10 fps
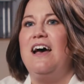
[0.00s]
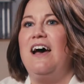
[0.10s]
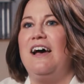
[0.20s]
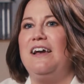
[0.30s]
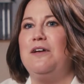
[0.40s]

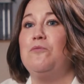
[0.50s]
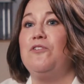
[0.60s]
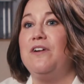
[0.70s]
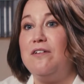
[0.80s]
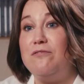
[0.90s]
I am
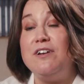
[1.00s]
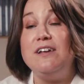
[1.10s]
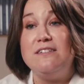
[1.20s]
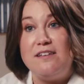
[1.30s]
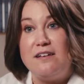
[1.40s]
working for
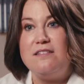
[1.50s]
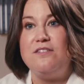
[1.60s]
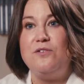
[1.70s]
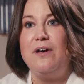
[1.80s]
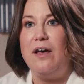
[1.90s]

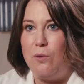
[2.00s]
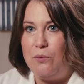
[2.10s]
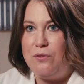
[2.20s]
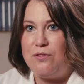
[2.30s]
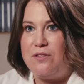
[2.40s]
ETSU
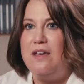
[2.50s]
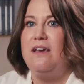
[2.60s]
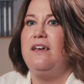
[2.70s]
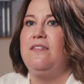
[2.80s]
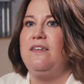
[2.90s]
Health
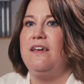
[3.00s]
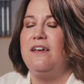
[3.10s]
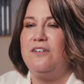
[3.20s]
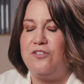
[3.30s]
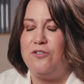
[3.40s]
in the
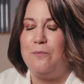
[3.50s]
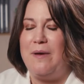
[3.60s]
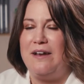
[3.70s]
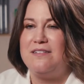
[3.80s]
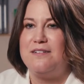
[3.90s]
internal
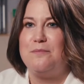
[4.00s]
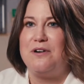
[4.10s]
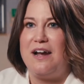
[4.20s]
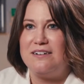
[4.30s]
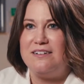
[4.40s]
medicine
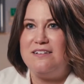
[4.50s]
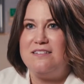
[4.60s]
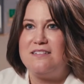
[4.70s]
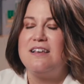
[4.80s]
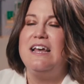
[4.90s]

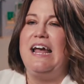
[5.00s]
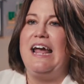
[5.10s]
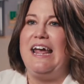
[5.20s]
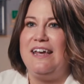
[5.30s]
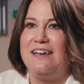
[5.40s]
practice
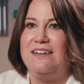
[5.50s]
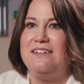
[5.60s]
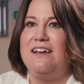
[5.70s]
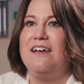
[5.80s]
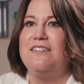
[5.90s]

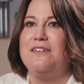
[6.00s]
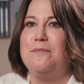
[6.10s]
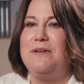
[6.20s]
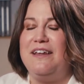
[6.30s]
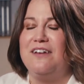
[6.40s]
and at the
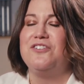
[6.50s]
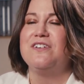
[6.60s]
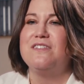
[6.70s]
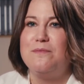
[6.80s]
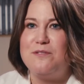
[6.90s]
pediatric
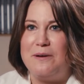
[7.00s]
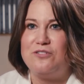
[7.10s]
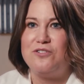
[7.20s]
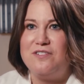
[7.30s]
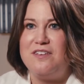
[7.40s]

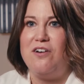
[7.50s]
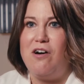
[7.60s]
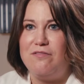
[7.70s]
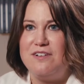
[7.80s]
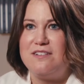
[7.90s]
subspecialty
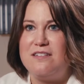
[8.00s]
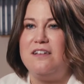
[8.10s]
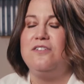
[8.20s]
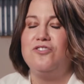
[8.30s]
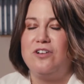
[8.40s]
office
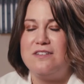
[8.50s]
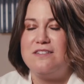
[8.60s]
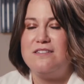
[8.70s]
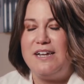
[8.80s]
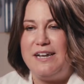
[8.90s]
in
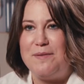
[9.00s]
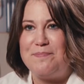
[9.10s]
Johnson City.